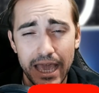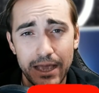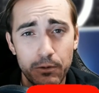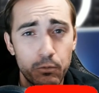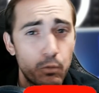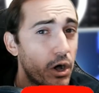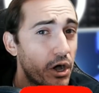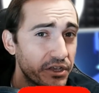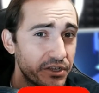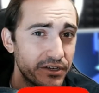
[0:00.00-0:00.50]

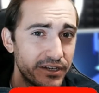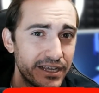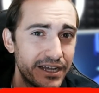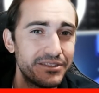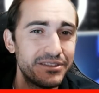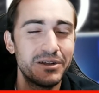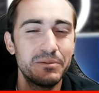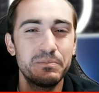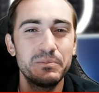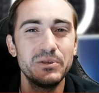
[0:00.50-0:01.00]
And while you're
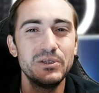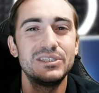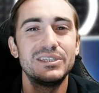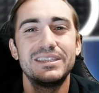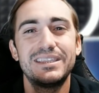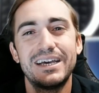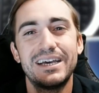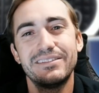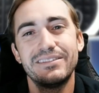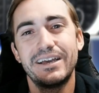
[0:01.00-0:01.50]
down there, please
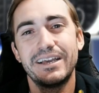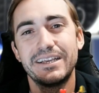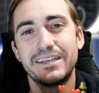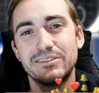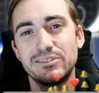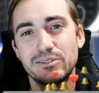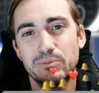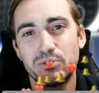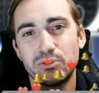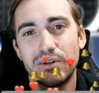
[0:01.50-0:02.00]
hit that like
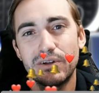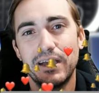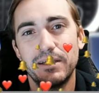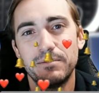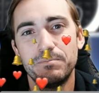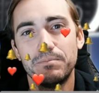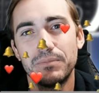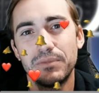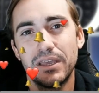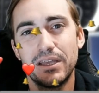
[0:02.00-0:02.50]
and
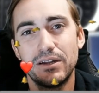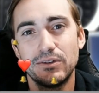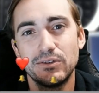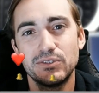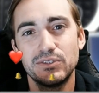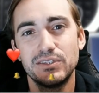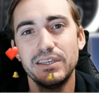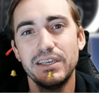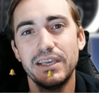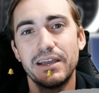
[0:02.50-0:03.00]
subscribe, and I'll
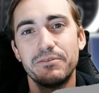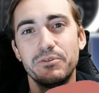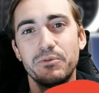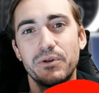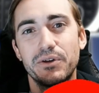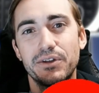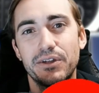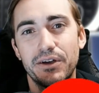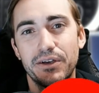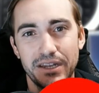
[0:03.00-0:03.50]
see
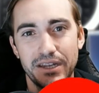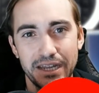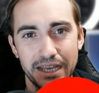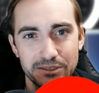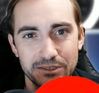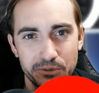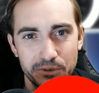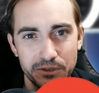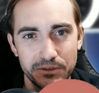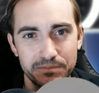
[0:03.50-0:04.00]
everyone on the
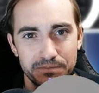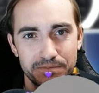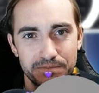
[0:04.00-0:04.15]
next one.